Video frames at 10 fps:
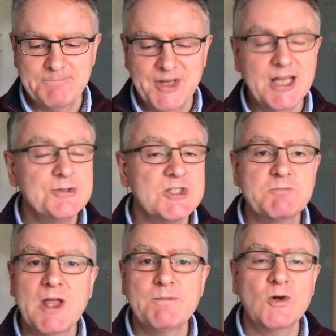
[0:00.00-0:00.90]
He uses
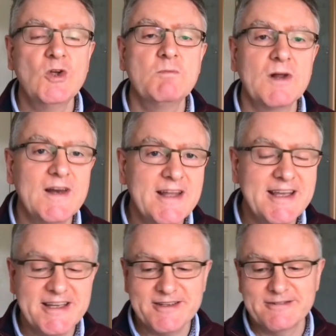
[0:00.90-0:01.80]
people who
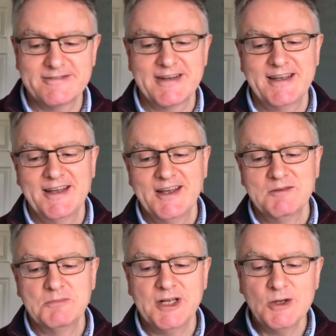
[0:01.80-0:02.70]
believe,
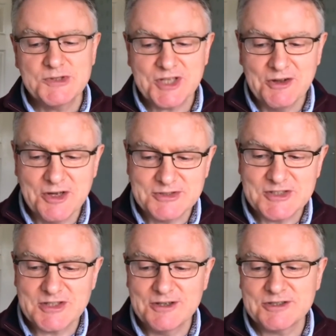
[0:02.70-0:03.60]
but he also
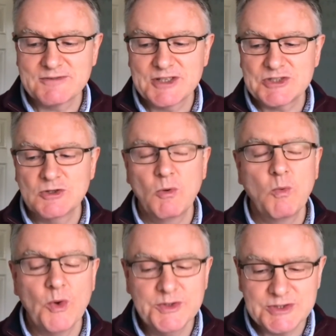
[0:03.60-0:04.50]
uses those of us that
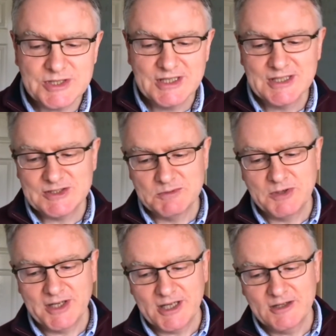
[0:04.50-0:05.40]
want to
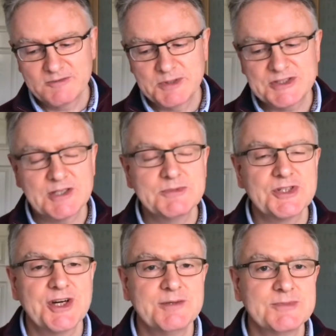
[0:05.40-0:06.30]
believe, but
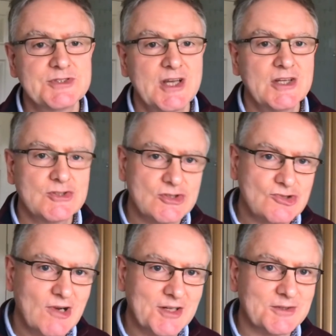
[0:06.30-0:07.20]
sometimes
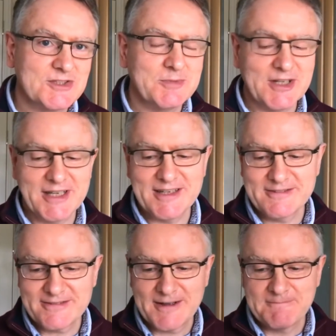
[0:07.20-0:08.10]
struggle to
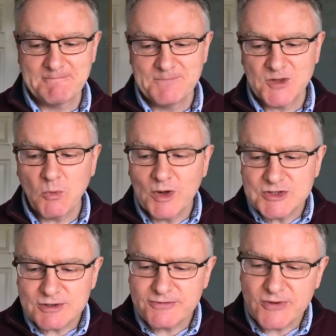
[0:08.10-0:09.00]
believe, that
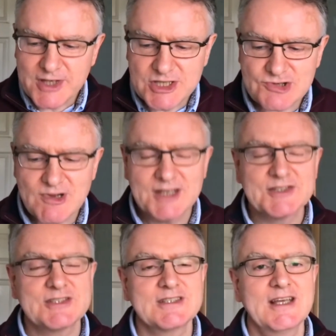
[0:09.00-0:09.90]
want to fully
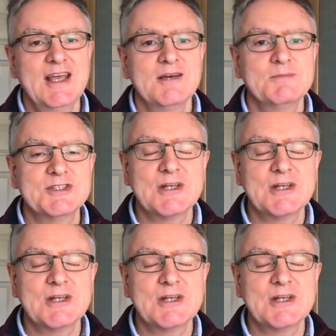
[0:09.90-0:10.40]
trust, but